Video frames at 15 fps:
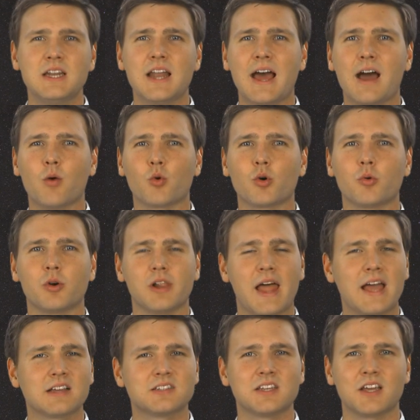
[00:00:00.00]
an hour
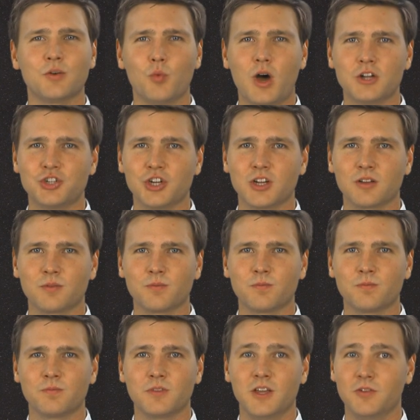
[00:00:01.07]
relaxing and watching.
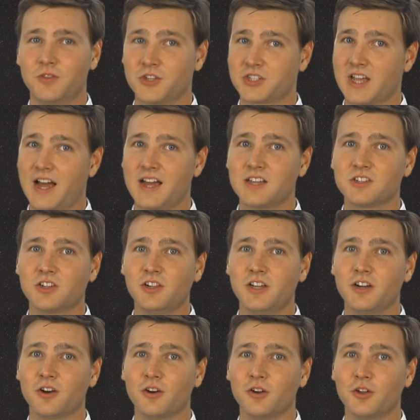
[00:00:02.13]
If the sky is
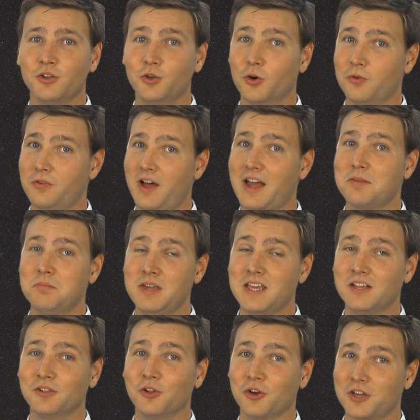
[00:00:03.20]
clear, you'll find
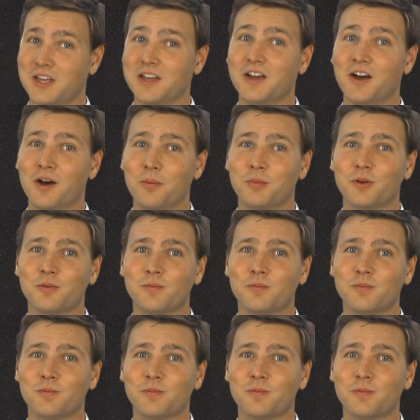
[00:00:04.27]
me looking up.